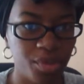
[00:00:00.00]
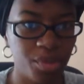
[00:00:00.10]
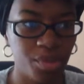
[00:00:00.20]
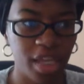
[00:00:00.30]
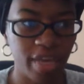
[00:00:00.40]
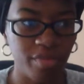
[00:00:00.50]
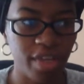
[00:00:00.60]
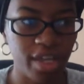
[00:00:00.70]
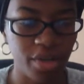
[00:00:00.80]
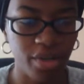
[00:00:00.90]
We don't really have
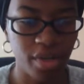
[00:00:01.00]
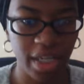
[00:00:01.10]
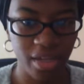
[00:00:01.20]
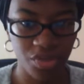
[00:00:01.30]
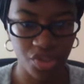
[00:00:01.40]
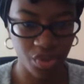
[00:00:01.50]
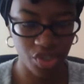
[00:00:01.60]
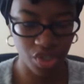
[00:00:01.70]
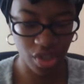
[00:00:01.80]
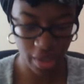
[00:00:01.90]
that here in Atlanta,
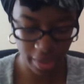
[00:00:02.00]
Georgia.